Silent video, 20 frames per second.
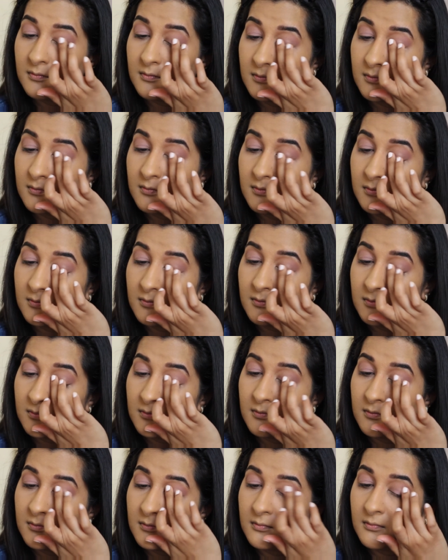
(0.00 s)
packing it
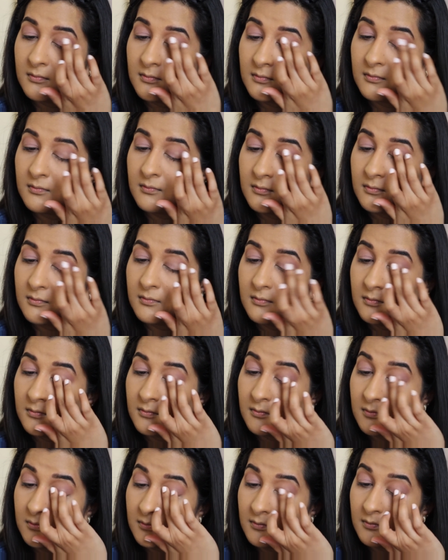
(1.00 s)
on with my finger a little
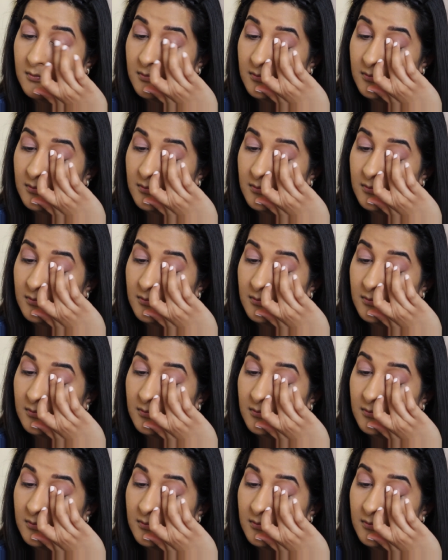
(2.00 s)
bit.